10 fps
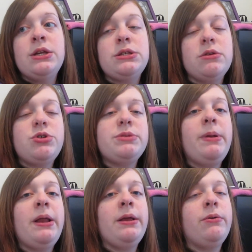so I'm just
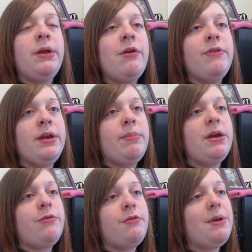planning on having a
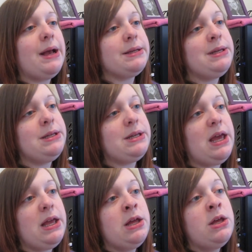bit of a relaxing
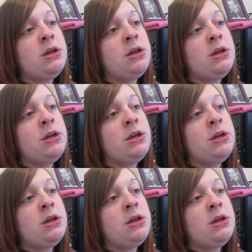day.